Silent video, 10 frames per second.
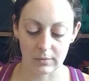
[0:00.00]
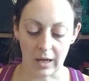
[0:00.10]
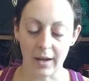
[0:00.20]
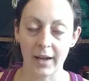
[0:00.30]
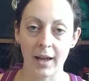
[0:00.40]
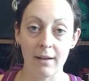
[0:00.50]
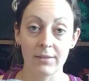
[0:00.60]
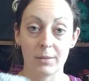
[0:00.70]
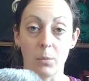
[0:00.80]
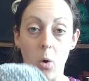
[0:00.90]
I have
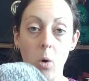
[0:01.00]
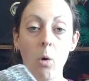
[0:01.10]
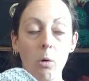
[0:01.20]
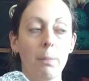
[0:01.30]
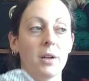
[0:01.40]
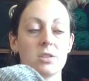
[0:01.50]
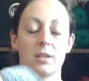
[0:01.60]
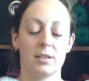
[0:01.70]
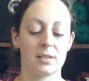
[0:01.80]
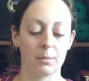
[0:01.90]
a whole bunch of
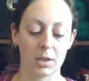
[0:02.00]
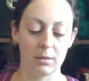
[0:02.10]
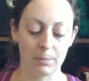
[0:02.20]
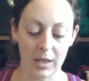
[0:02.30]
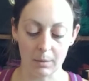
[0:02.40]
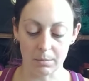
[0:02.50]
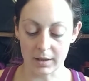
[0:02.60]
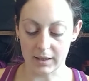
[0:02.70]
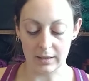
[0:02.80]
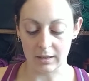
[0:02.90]
this. So I'm going to make a
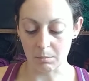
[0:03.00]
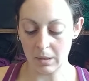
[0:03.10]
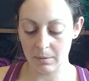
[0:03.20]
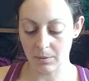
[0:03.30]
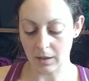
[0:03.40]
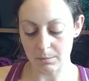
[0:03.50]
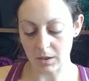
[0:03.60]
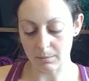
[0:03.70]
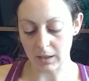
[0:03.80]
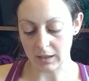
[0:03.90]
blanket in, and maybe when I'm
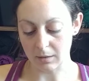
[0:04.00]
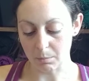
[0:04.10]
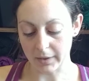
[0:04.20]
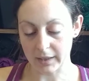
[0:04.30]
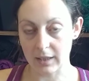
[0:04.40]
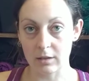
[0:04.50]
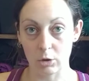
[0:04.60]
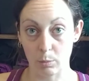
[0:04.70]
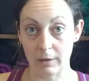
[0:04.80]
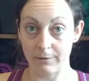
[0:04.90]
done making the blanket and
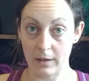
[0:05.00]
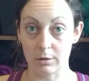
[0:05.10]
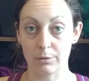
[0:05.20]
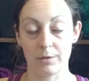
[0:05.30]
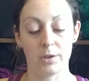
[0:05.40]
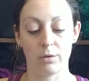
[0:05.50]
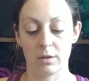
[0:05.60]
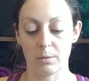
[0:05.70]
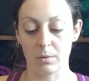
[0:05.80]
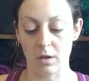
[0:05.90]
do my final review
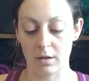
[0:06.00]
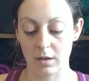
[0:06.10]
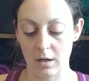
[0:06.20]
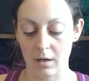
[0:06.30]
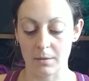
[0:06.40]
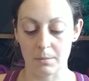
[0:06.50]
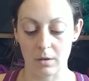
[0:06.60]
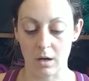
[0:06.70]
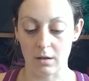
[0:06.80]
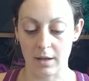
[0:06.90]
on the blog,
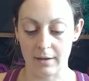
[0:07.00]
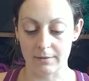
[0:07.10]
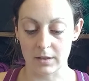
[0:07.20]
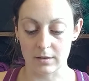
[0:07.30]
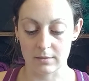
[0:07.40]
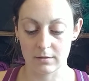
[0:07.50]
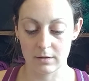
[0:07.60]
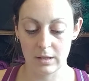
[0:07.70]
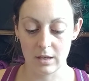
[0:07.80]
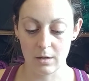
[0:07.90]
I'll have a
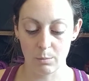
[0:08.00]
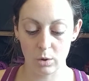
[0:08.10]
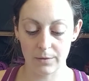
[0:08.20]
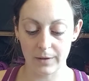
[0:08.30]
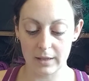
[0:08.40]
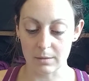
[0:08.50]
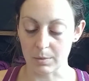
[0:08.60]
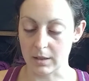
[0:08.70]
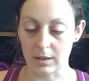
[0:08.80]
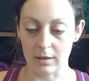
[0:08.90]
more defined
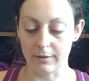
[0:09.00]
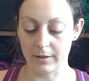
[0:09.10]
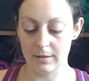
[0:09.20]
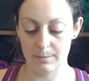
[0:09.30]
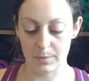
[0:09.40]
opinion of it.